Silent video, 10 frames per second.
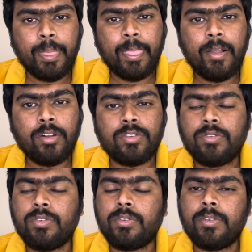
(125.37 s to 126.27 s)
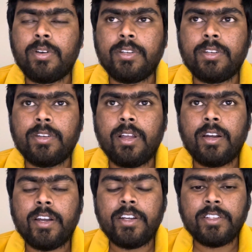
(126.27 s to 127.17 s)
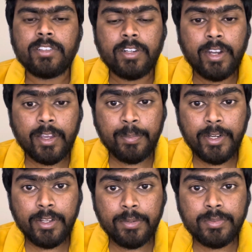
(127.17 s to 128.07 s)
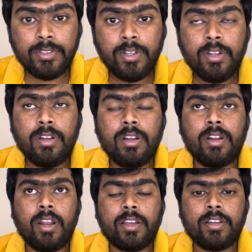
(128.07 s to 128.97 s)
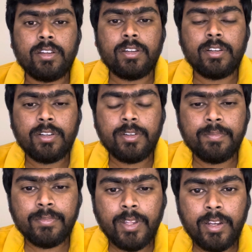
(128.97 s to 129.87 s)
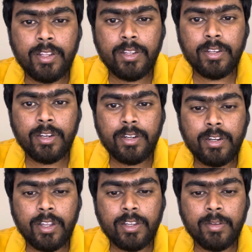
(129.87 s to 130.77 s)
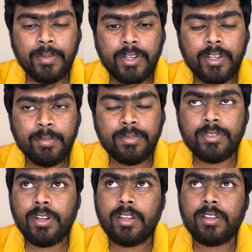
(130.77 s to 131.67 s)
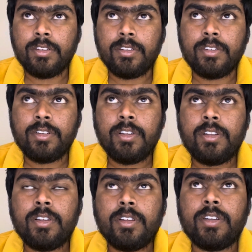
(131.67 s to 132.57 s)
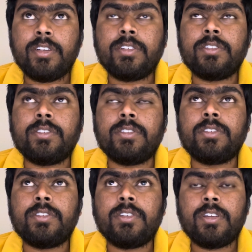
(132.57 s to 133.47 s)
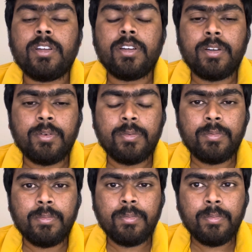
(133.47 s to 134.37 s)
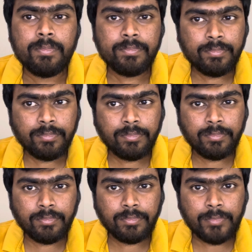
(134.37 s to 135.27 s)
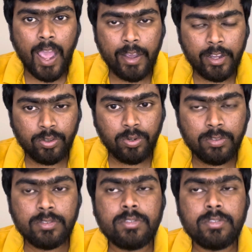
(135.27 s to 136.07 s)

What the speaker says: also in attending the tech meetups, like any tech meetups, like in uh, hackathons.